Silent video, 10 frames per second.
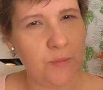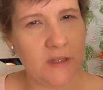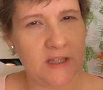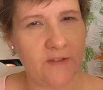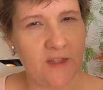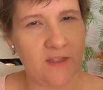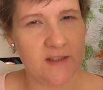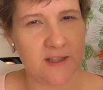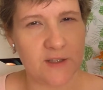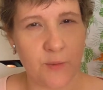believe that
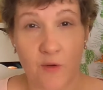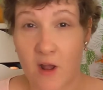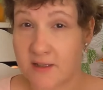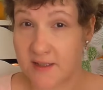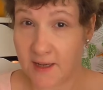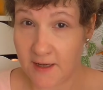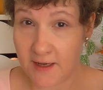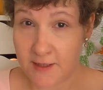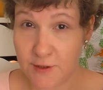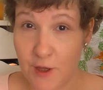this has peroxide in
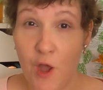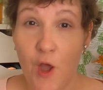it,